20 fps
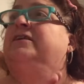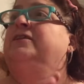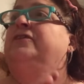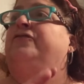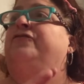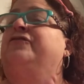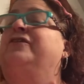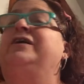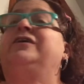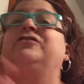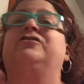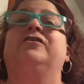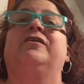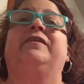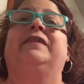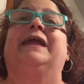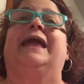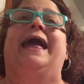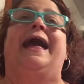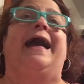the freezer and
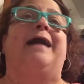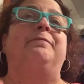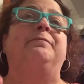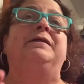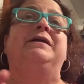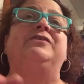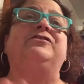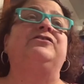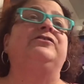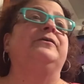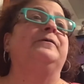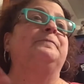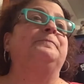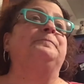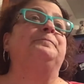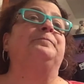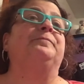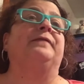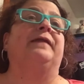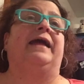the cabinets.
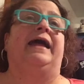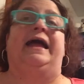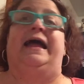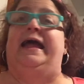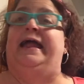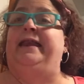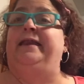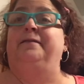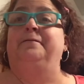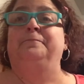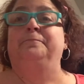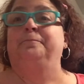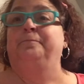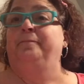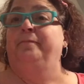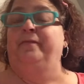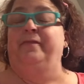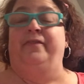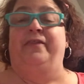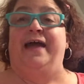And
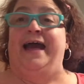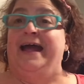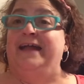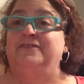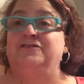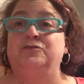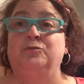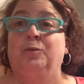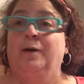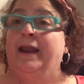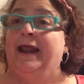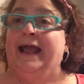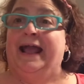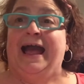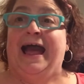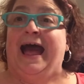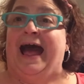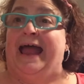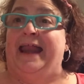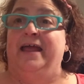that's what I
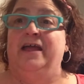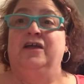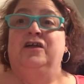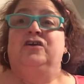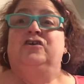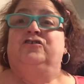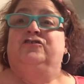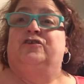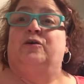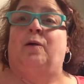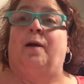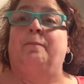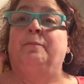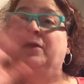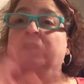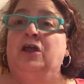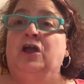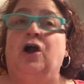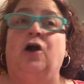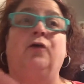got. So I'm
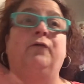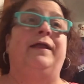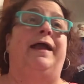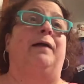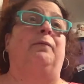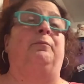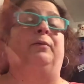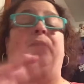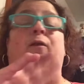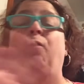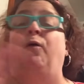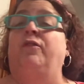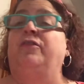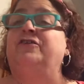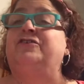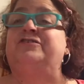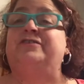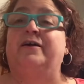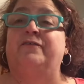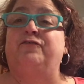gonna go now, put all the
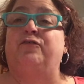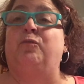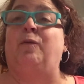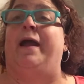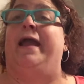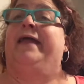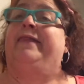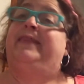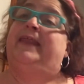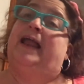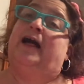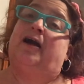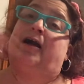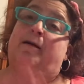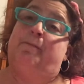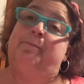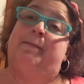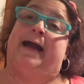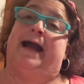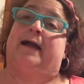stuff away, and then I'll
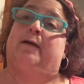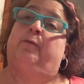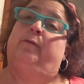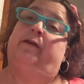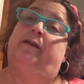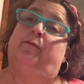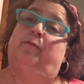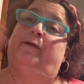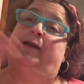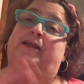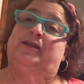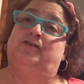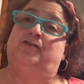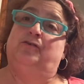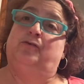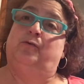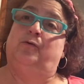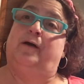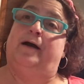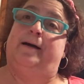come back when when I
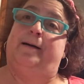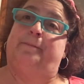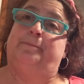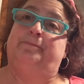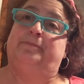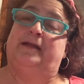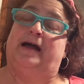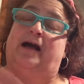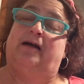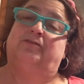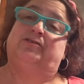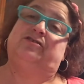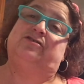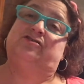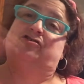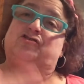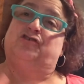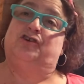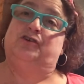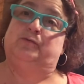do. Um, I'll
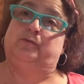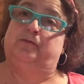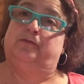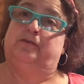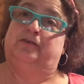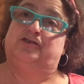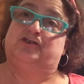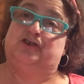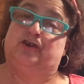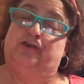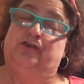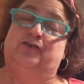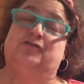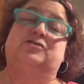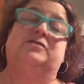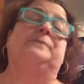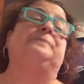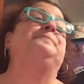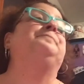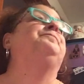show you show you
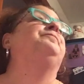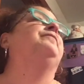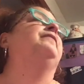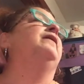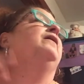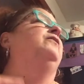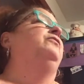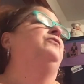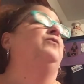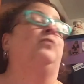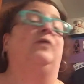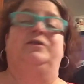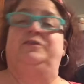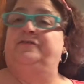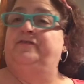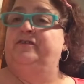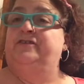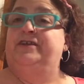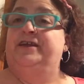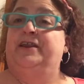the what's
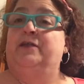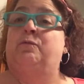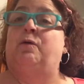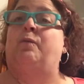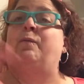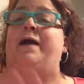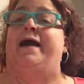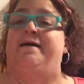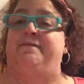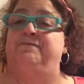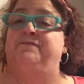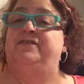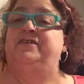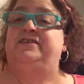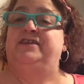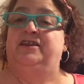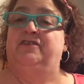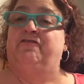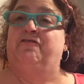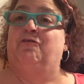for dinner, what we're having for
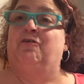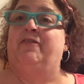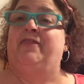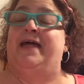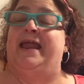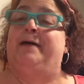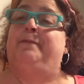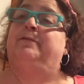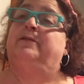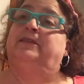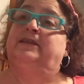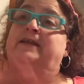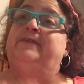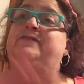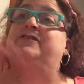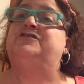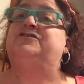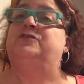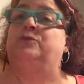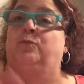dinner, and all that. I'm gonna leave
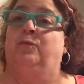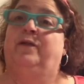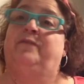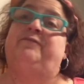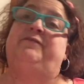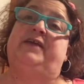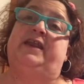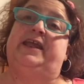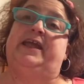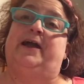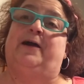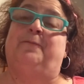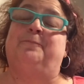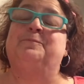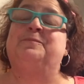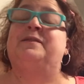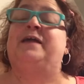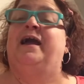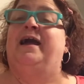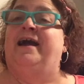this in one video.
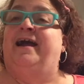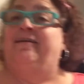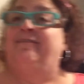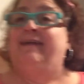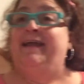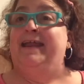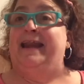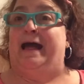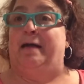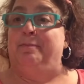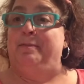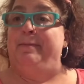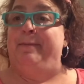All right, I'll be